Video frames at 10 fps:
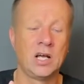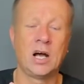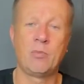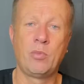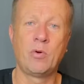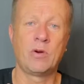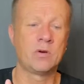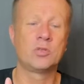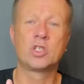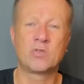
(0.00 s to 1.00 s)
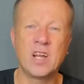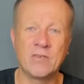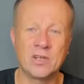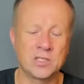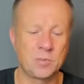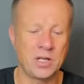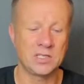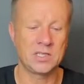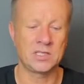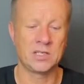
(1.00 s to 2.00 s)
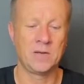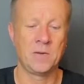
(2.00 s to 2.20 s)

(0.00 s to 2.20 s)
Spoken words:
arboreal tree living species,